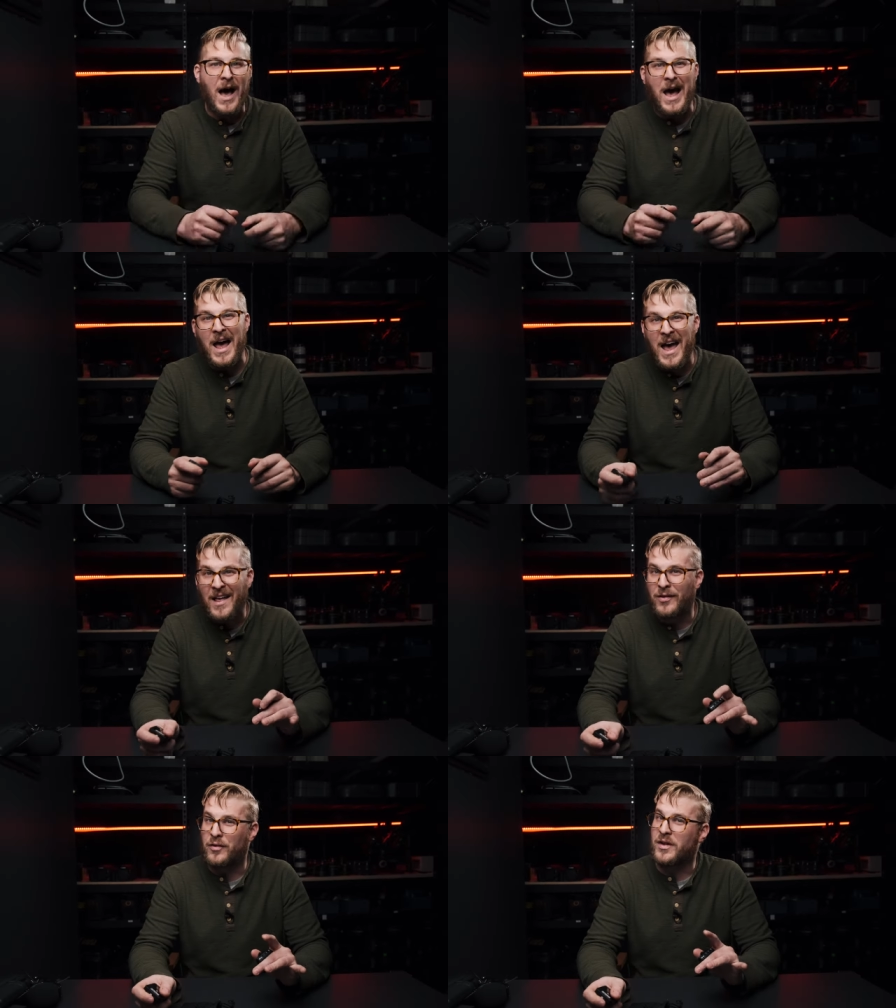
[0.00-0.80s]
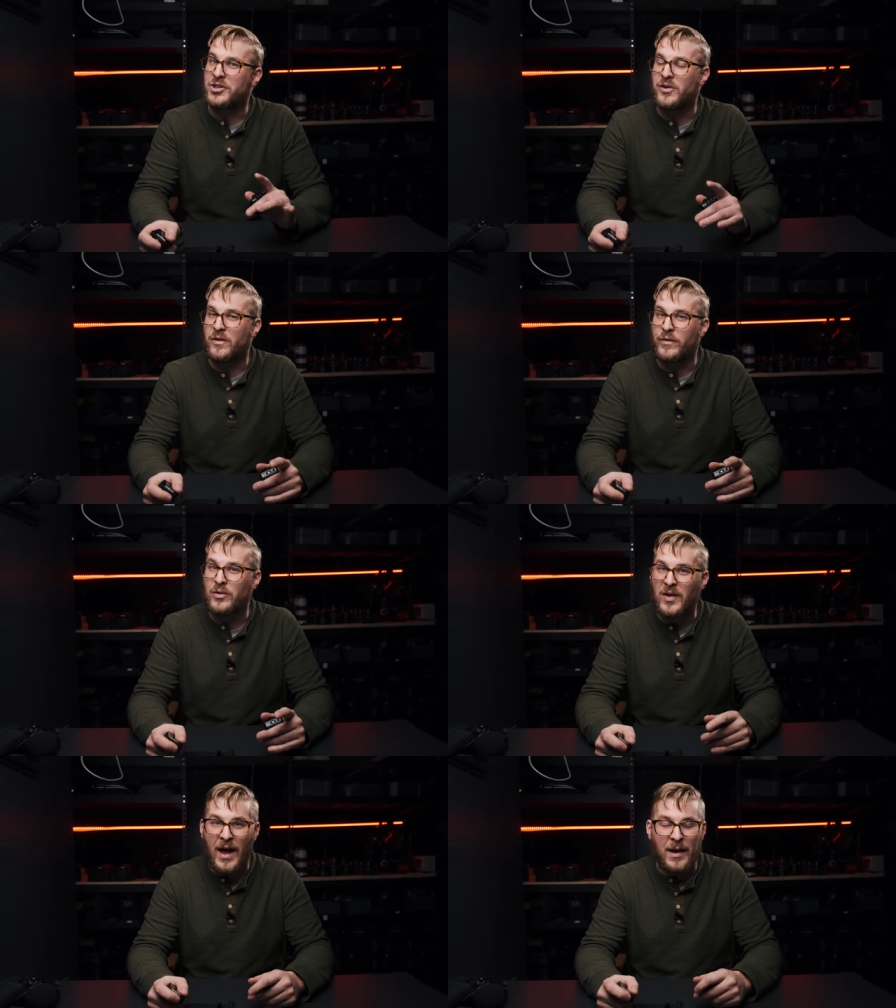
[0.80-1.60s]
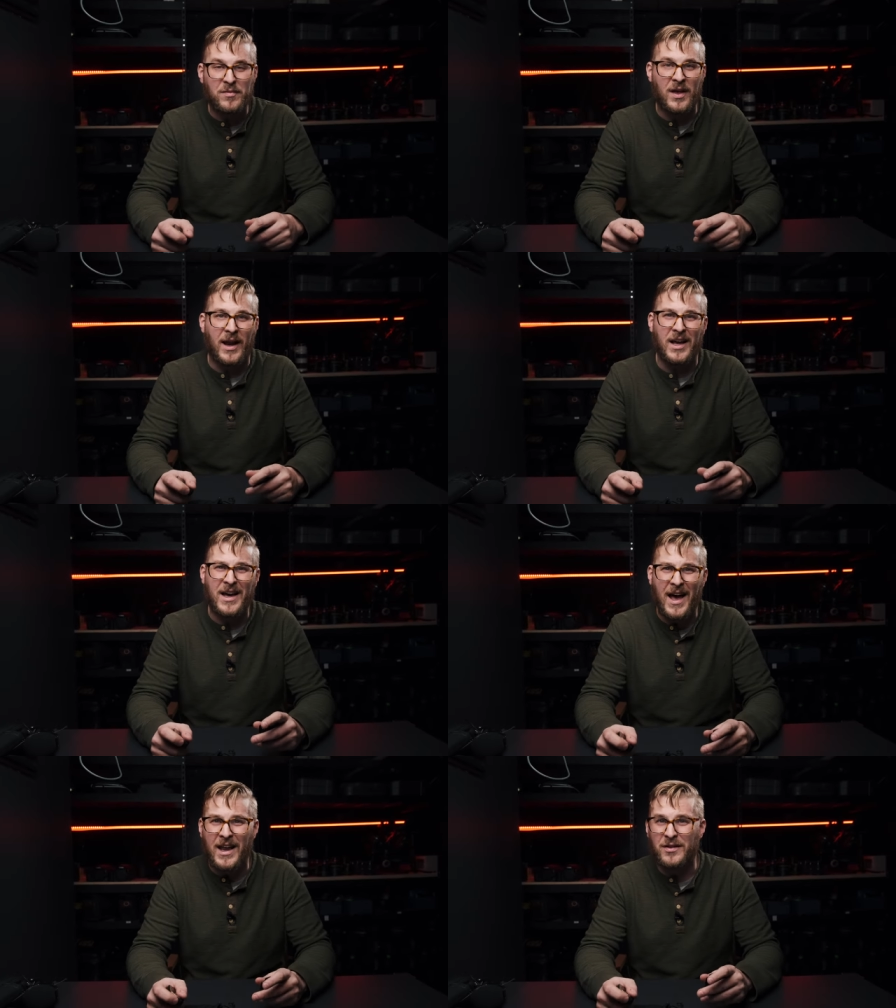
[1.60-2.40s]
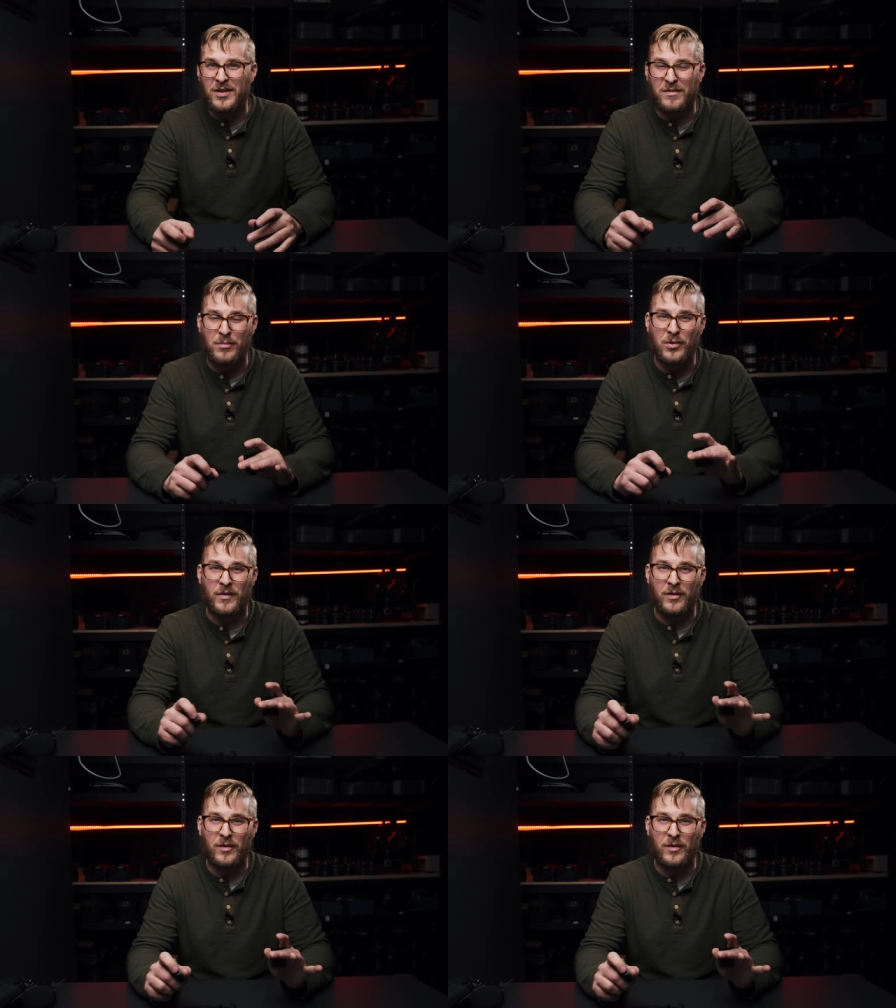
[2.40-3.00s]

I had those issues a few times and I kind of just moved